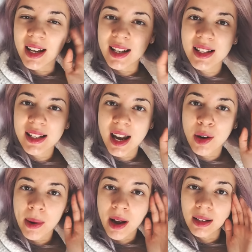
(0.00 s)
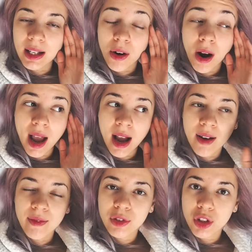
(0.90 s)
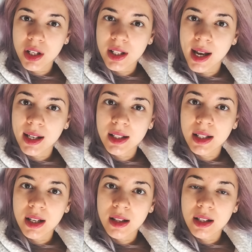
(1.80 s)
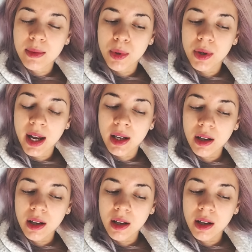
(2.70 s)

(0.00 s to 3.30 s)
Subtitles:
yesterday and all my ugly crying. I've just edited it this morning.